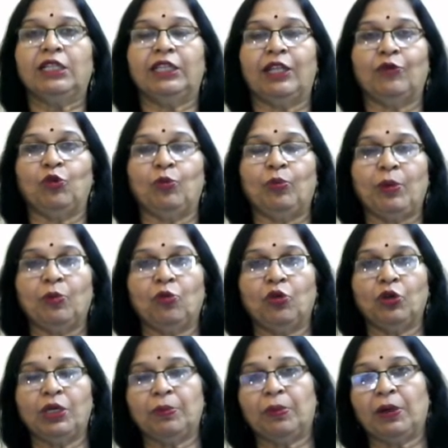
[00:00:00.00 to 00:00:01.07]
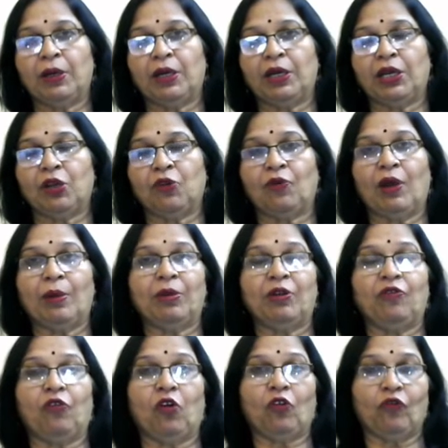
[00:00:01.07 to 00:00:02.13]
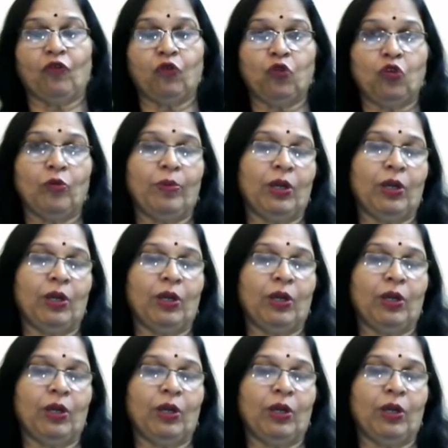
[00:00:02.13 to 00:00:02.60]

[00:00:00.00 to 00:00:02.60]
There would be more requirement for food